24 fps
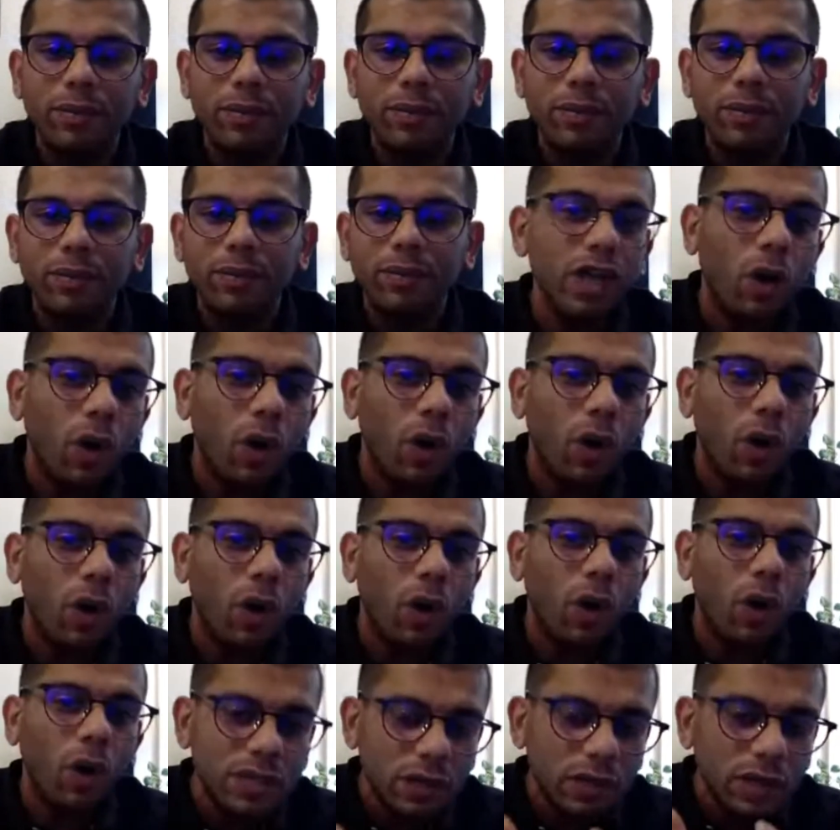we
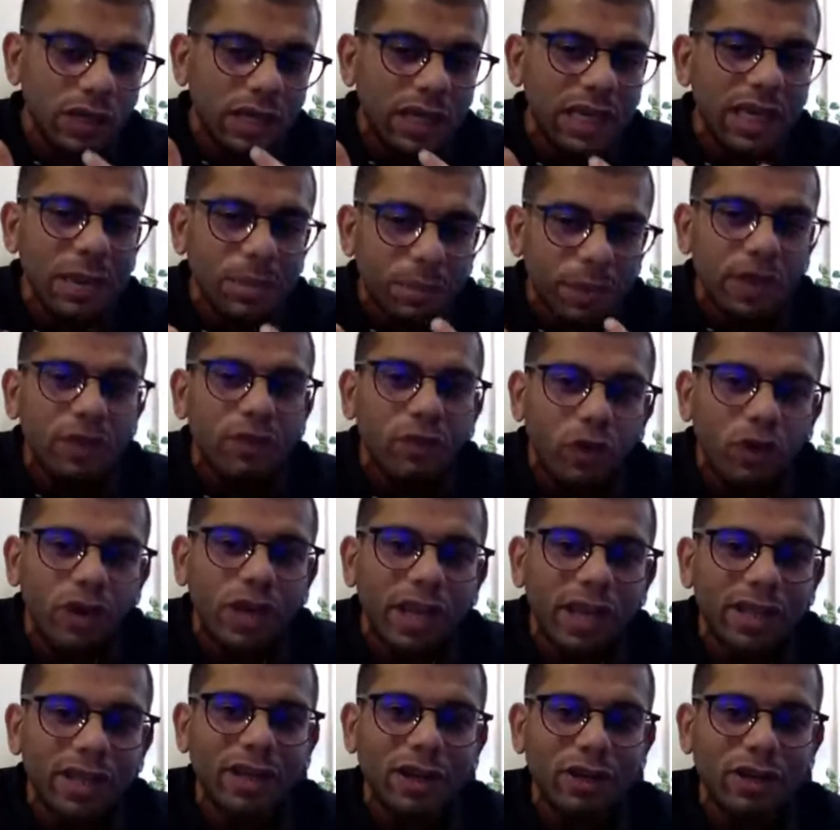always keep
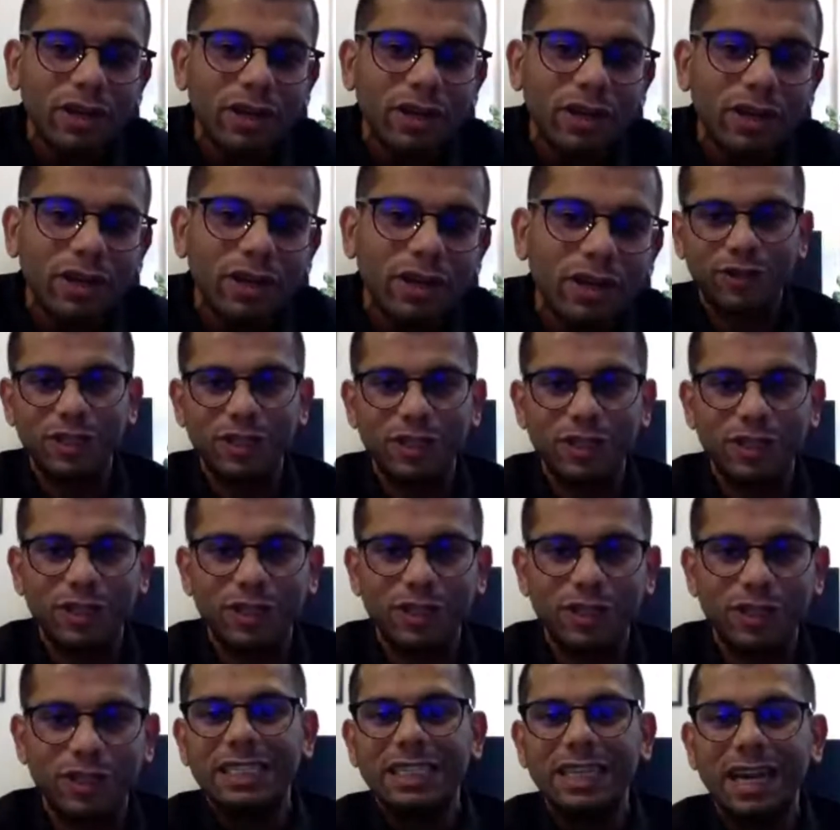invoking the notion of
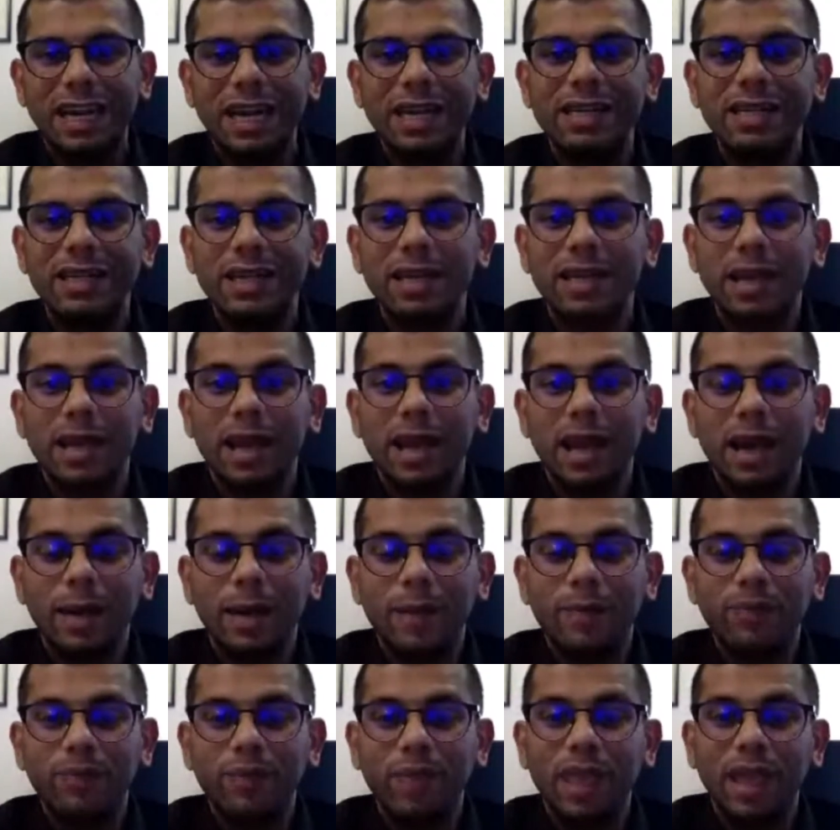justice, right?
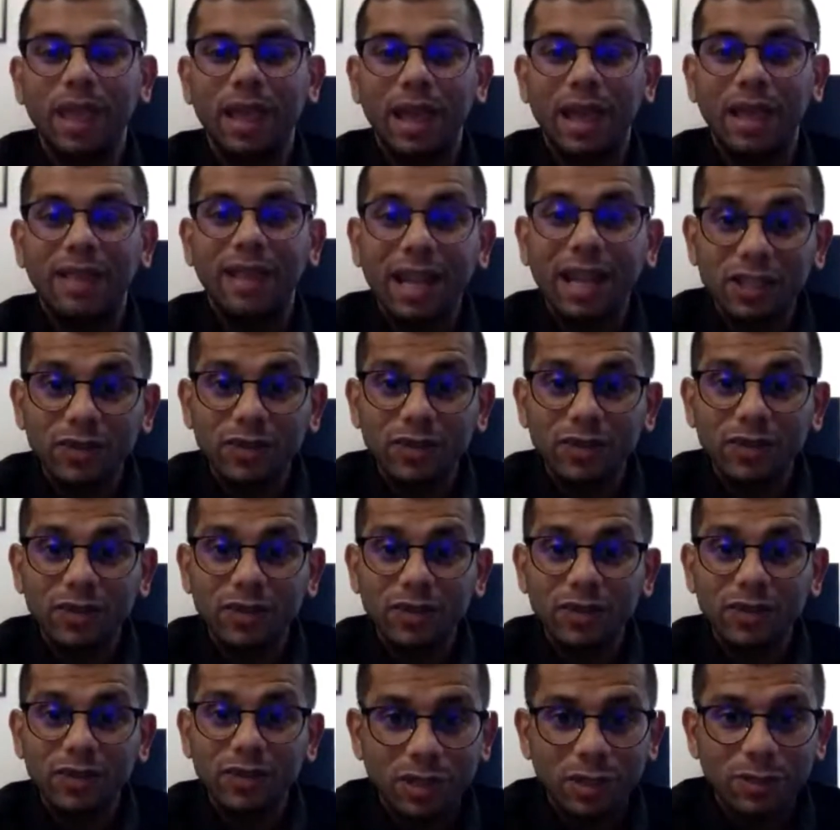And that's why this
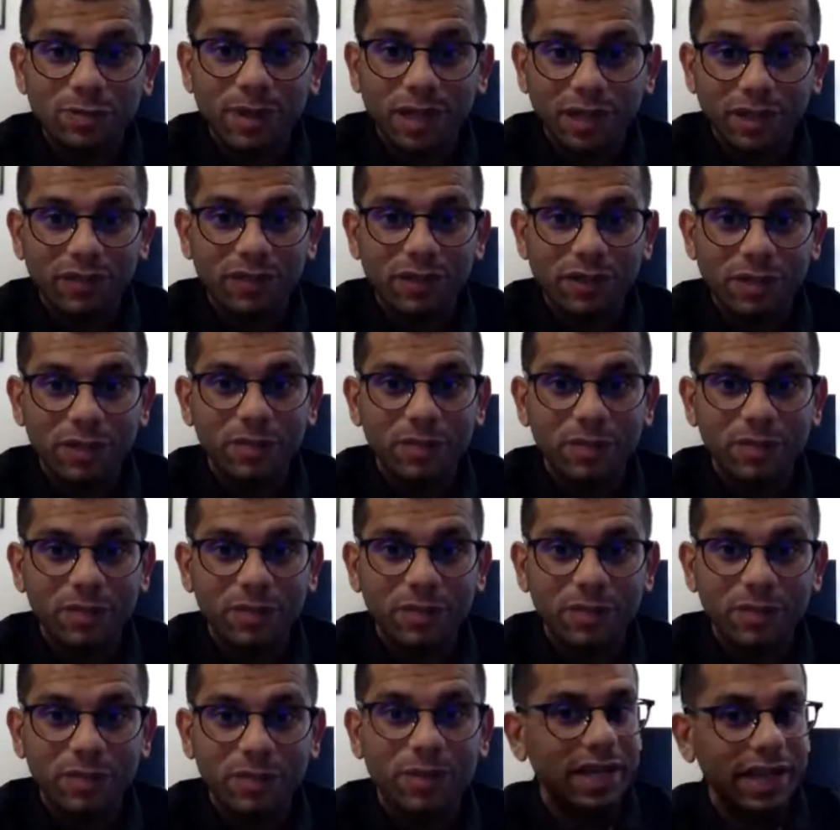course is beneficial,
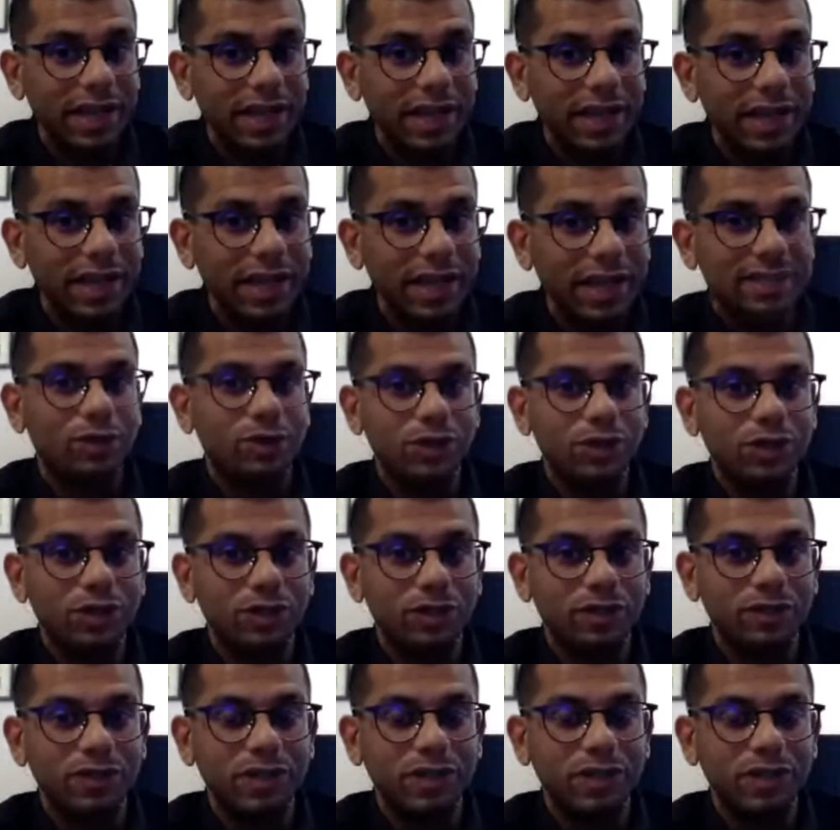because it takes that notion
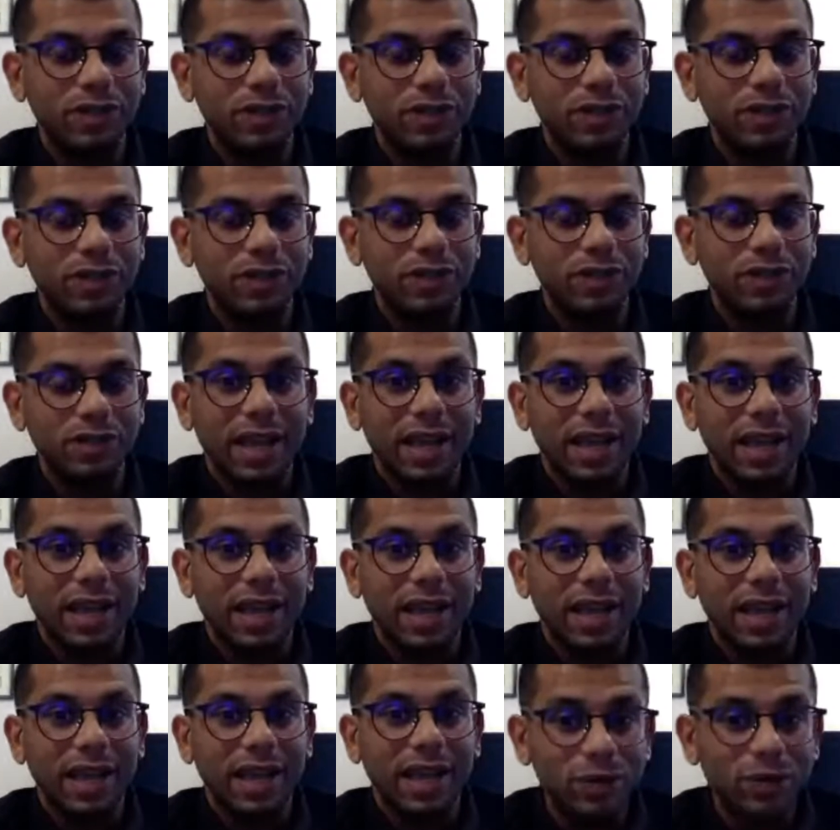of justice and it
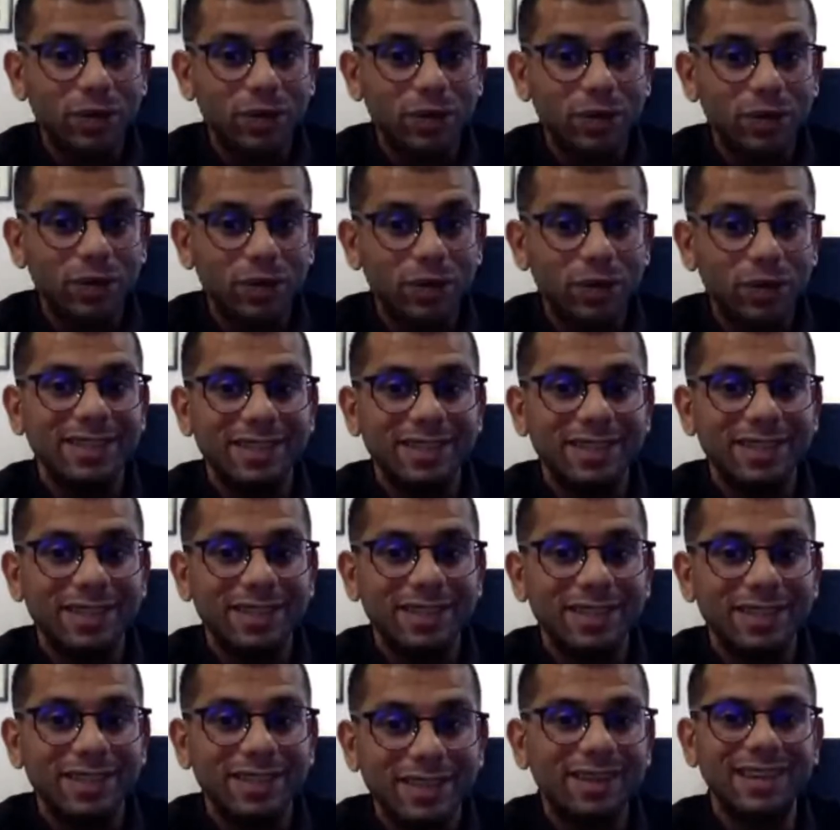helps you
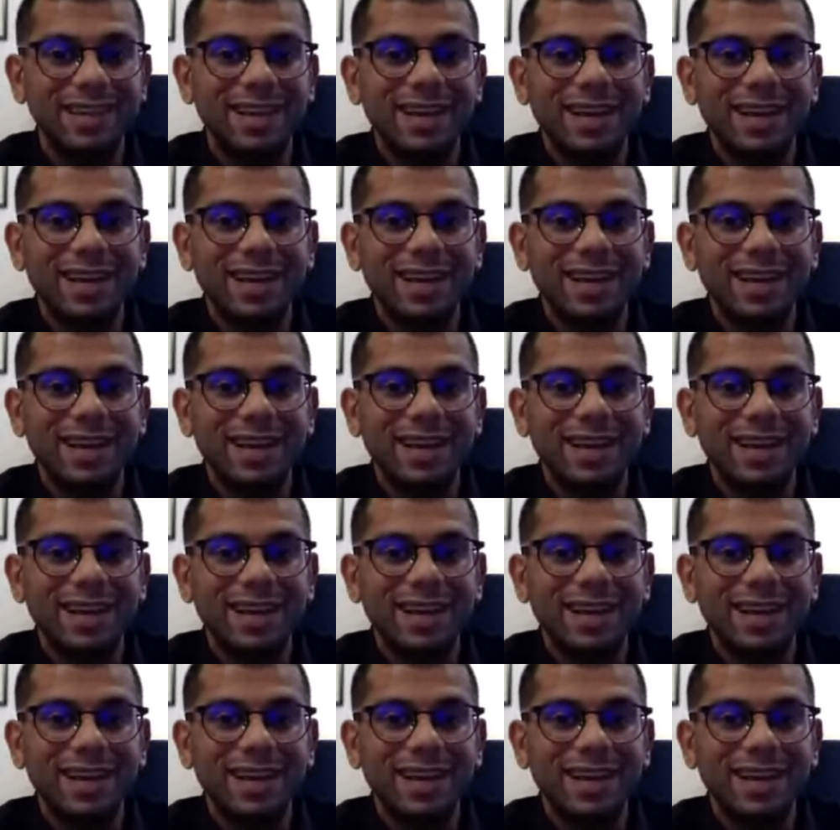deconstruct it